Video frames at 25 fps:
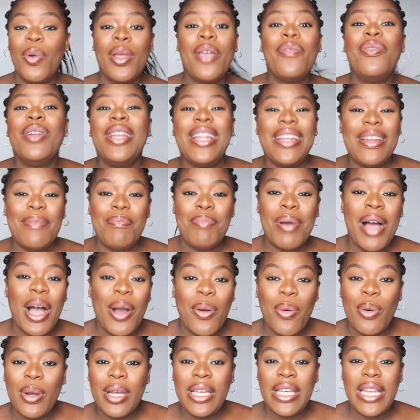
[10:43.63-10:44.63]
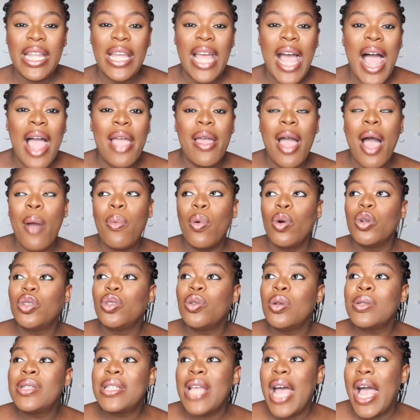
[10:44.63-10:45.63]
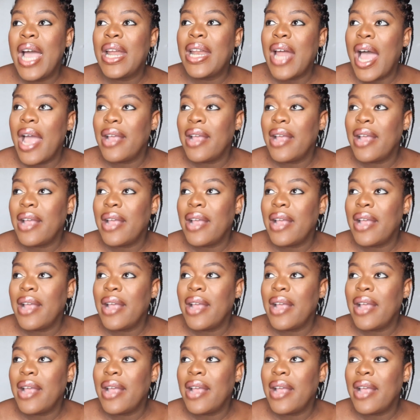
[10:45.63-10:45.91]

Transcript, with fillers: Even in the bank one day, I, I was so tired.